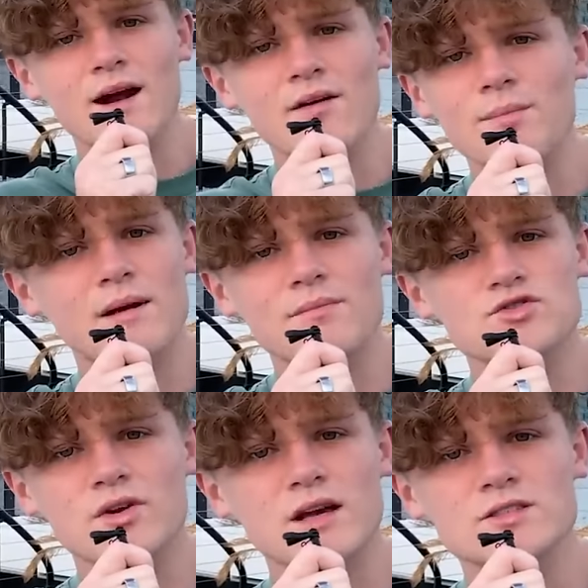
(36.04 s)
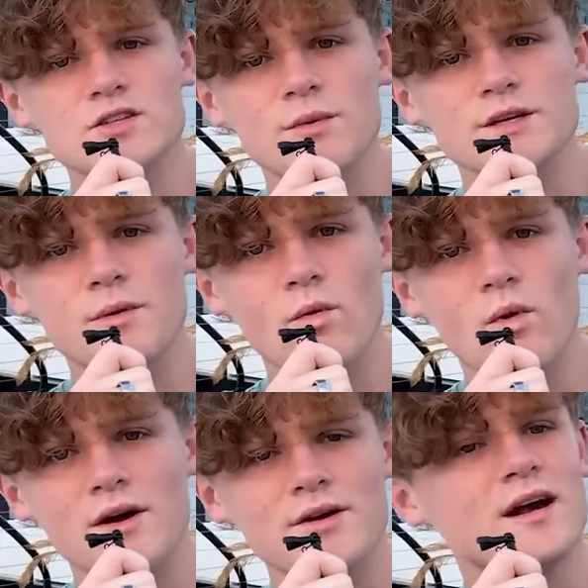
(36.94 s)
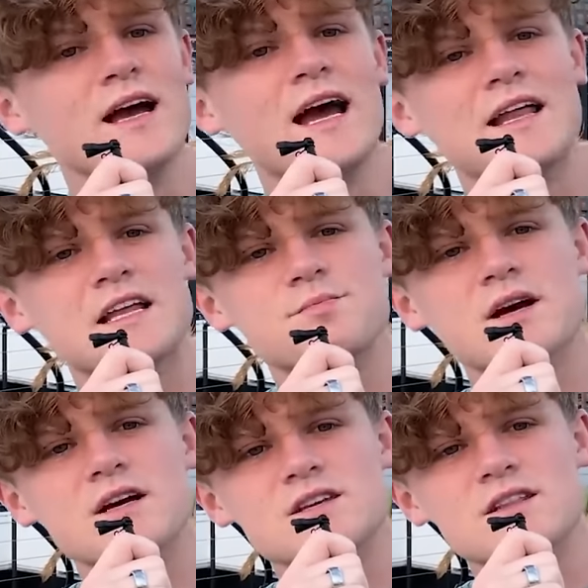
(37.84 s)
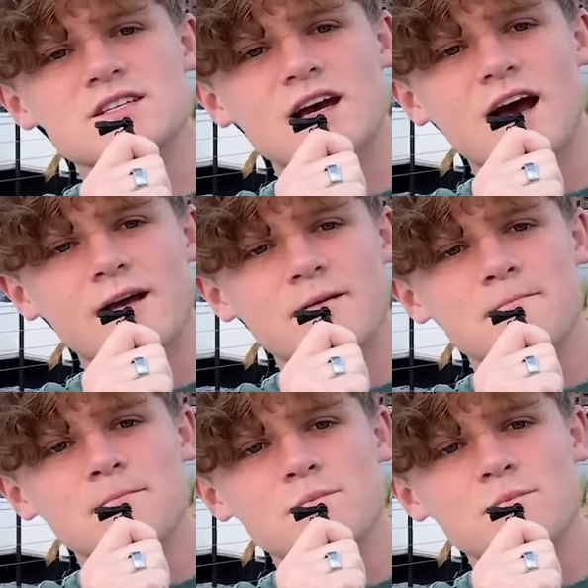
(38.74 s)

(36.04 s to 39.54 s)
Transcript: you know of this water bottle already, it's because you saw it as a